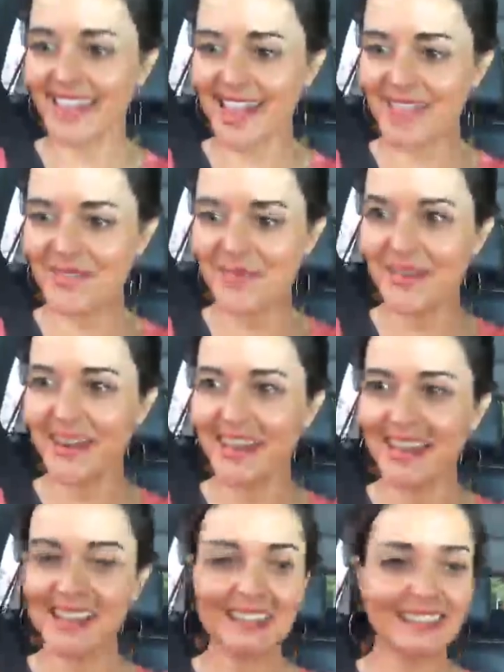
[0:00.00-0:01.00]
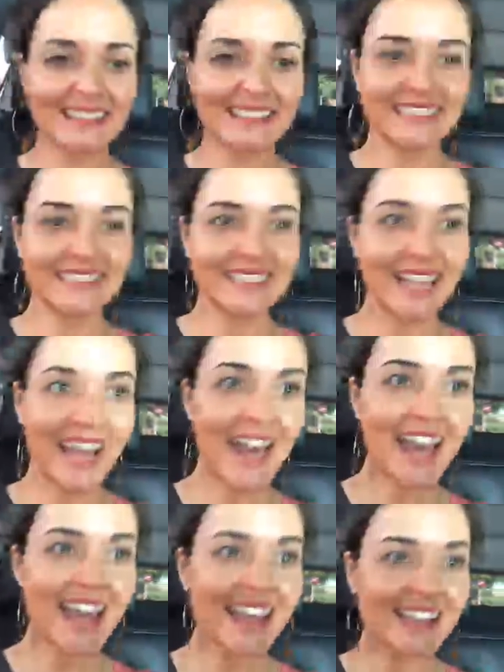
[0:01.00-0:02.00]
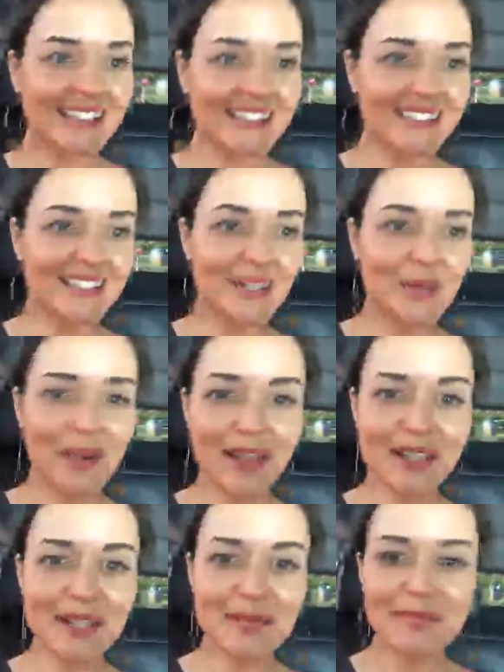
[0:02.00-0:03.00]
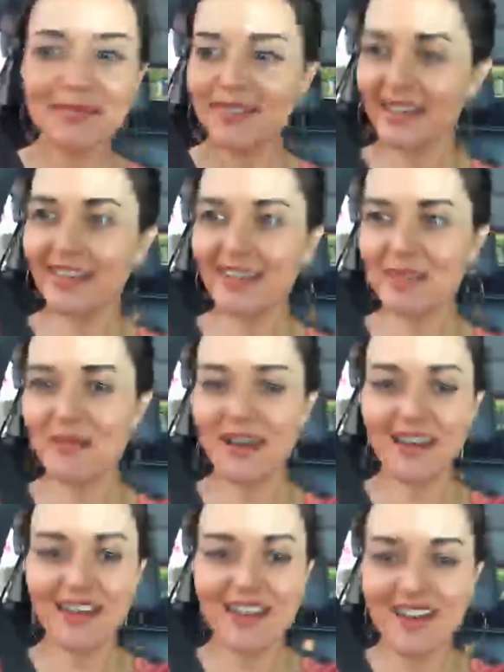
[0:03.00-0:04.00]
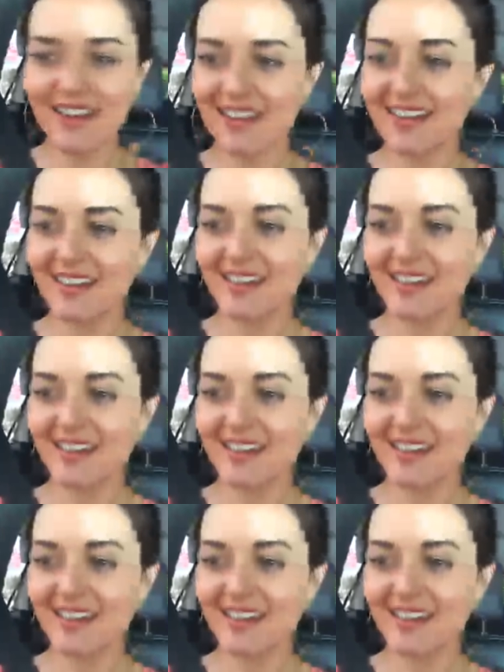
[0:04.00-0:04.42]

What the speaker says: Hey everybody. Hi. Welcome. Come on in.